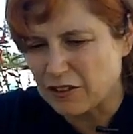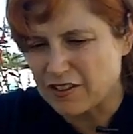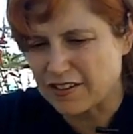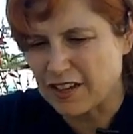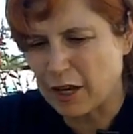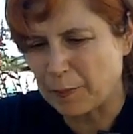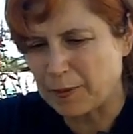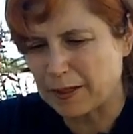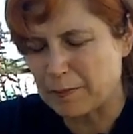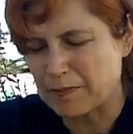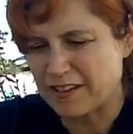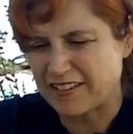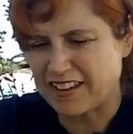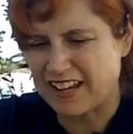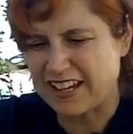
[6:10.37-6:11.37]
which is helping
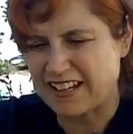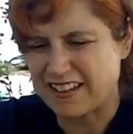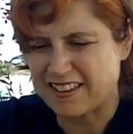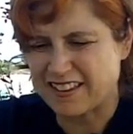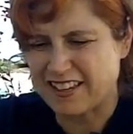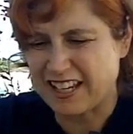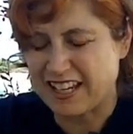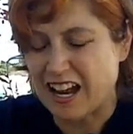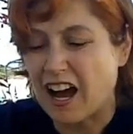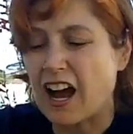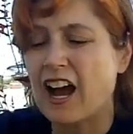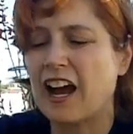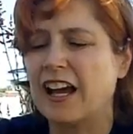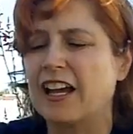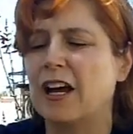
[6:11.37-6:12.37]
him to stay in his seat
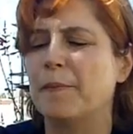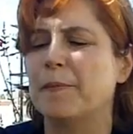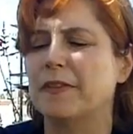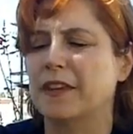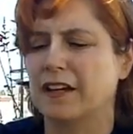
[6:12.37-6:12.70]
high up